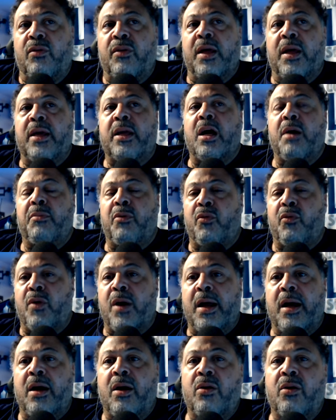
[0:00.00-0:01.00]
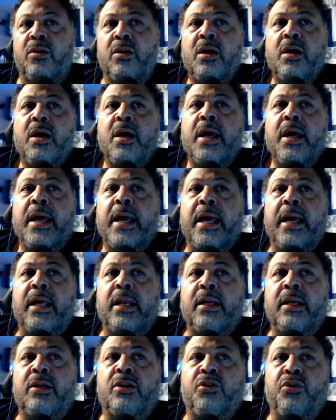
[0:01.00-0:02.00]
they come around
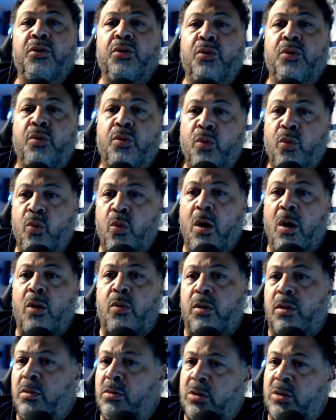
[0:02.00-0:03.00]
and to work with them.